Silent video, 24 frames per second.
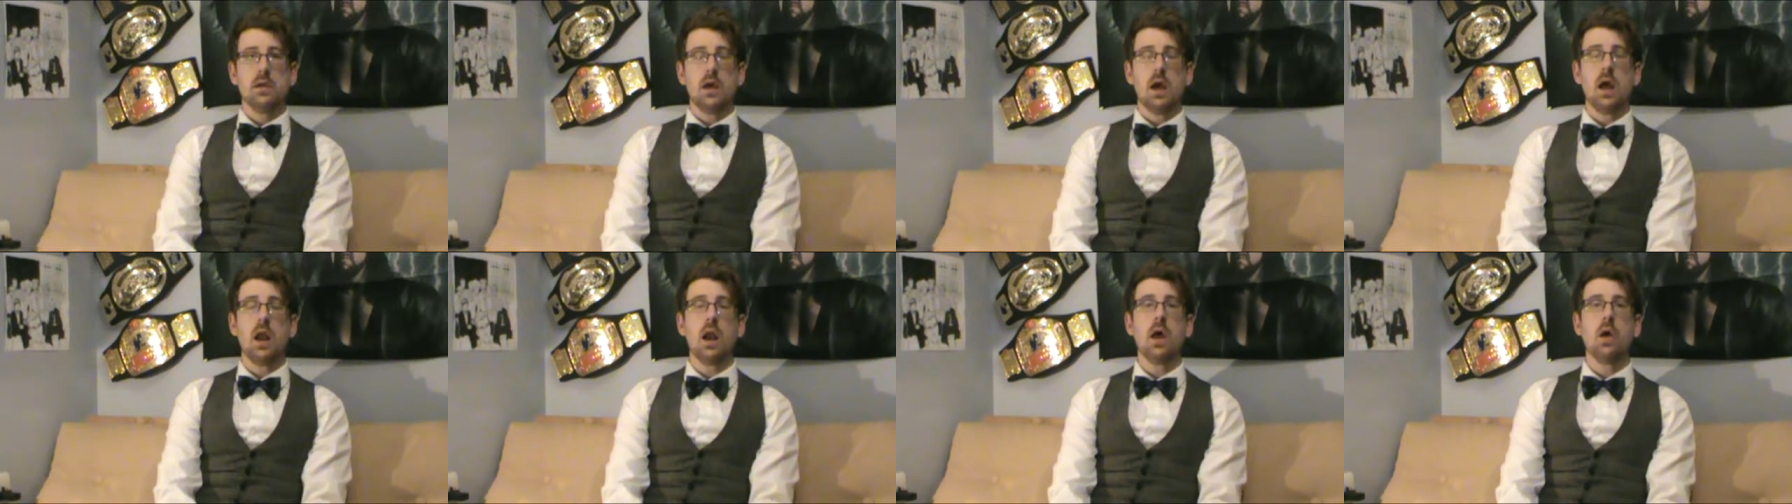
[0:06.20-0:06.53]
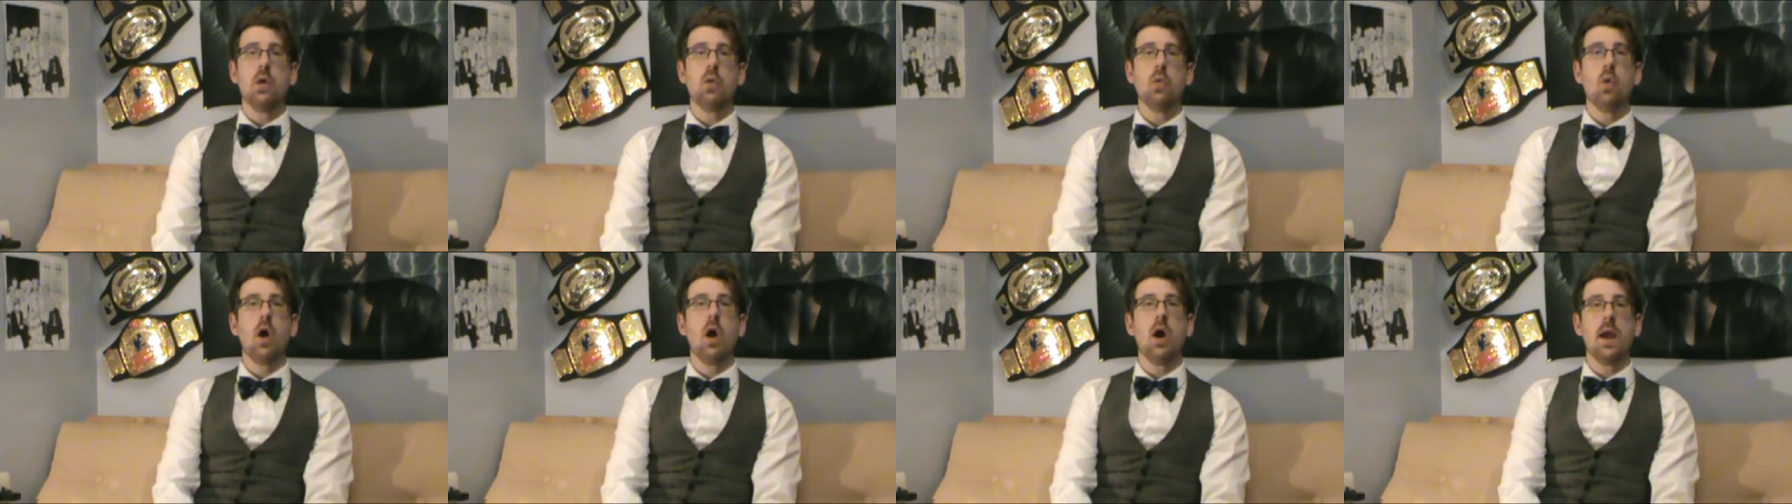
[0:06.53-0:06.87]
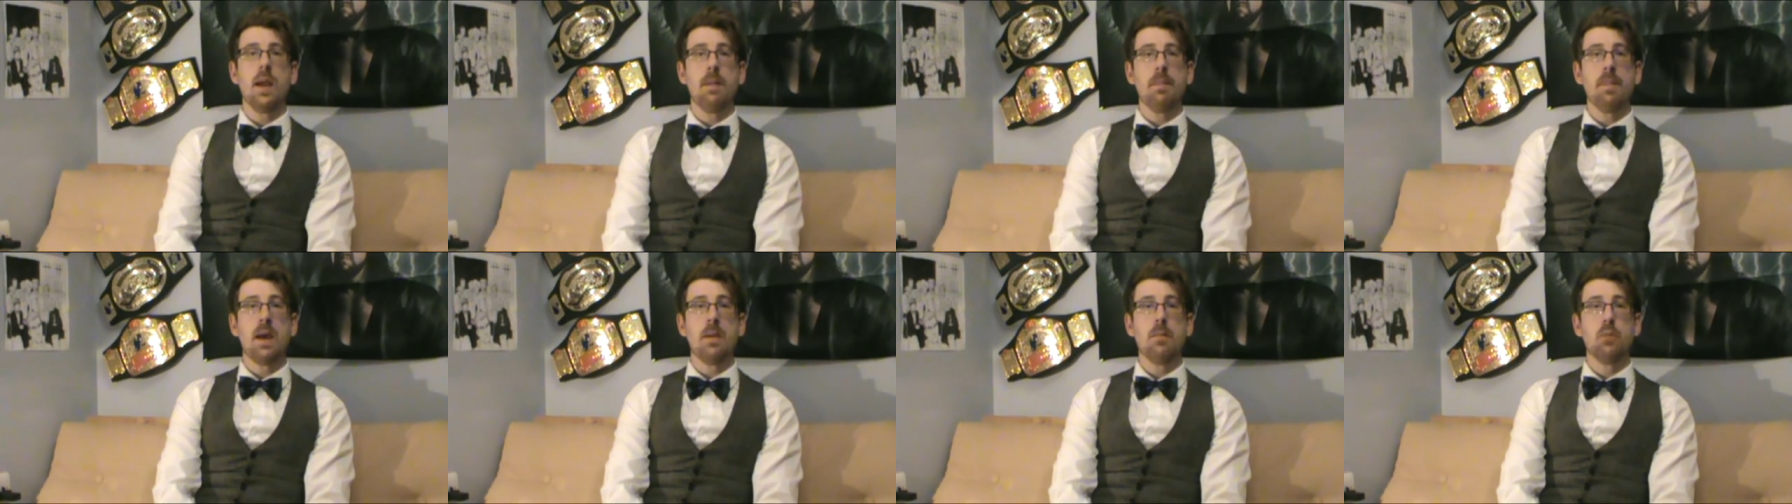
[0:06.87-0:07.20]
Hello,
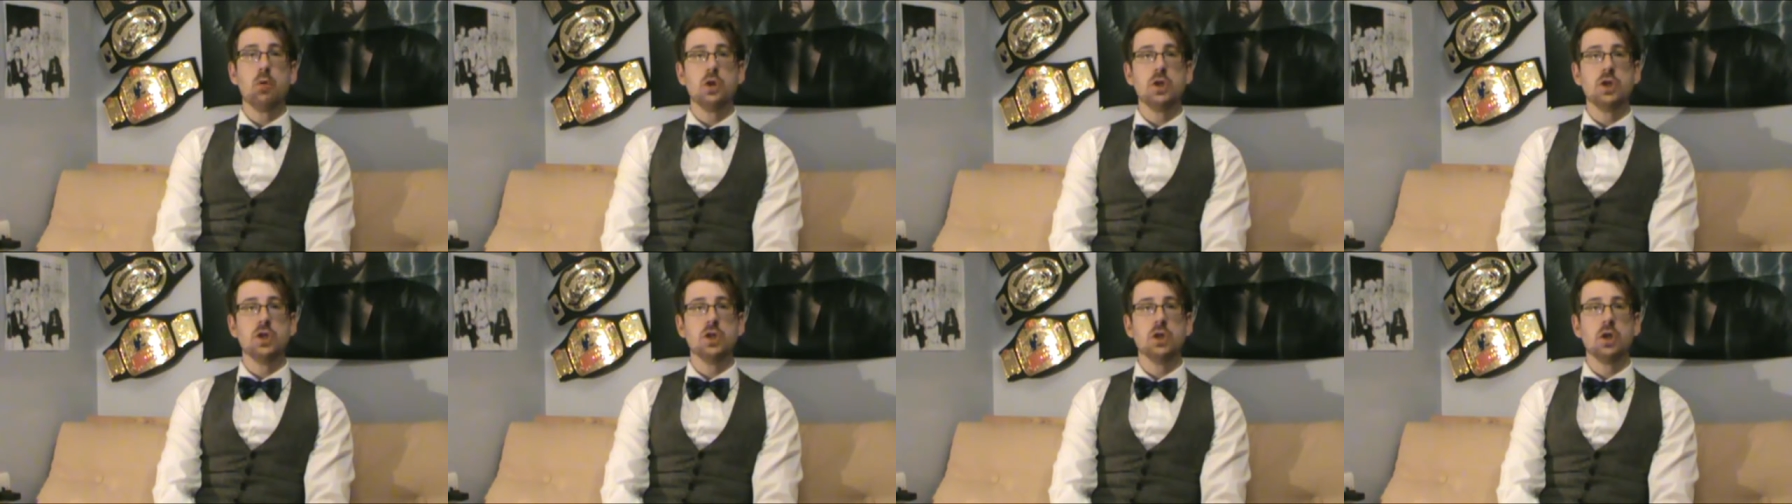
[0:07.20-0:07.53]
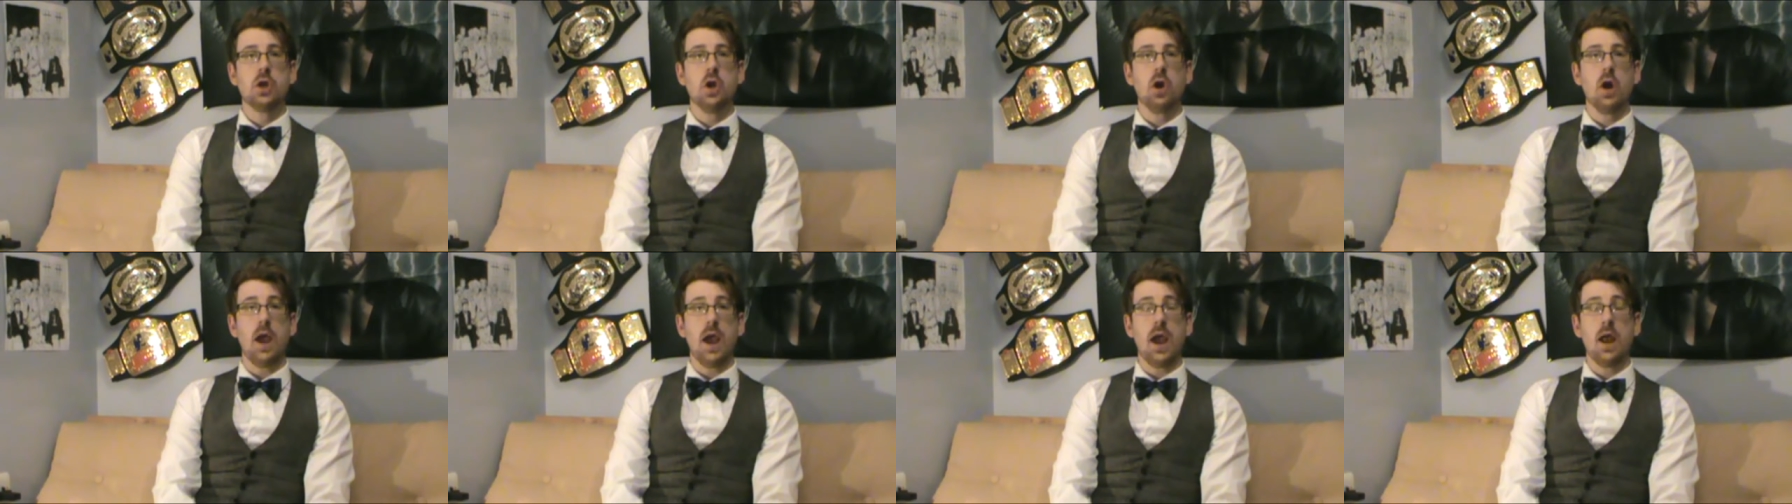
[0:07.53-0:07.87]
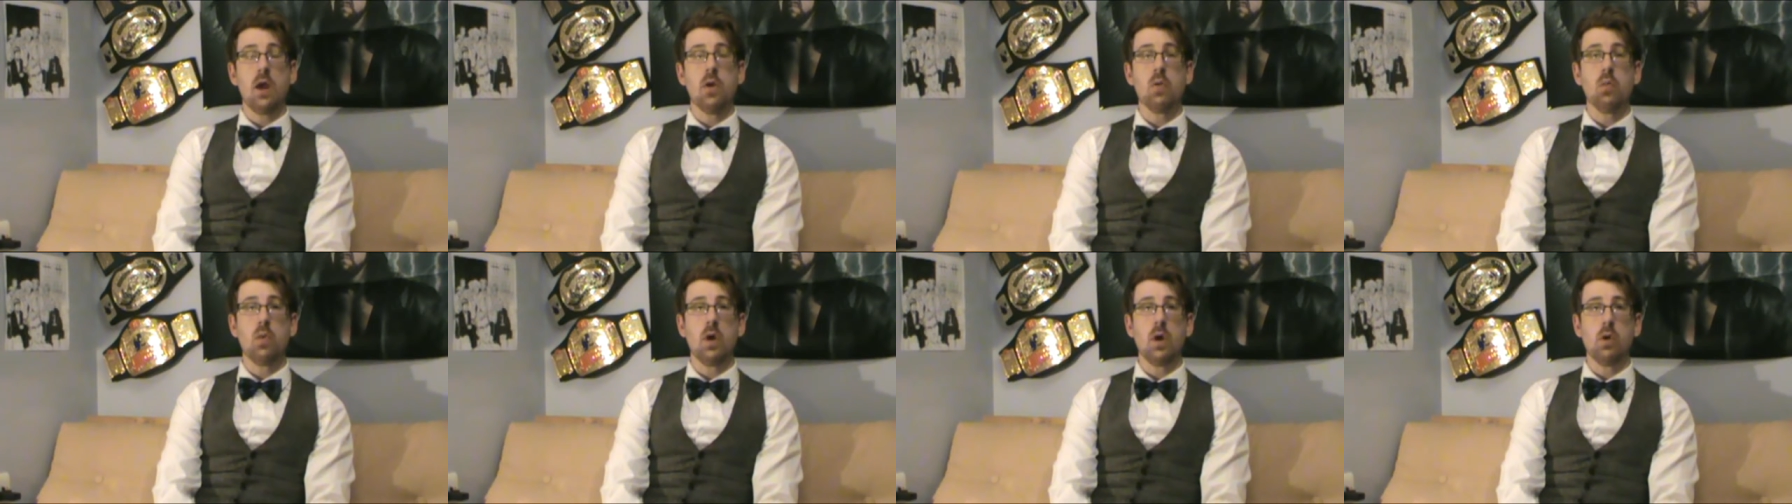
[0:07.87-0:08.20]
I am that British guy, and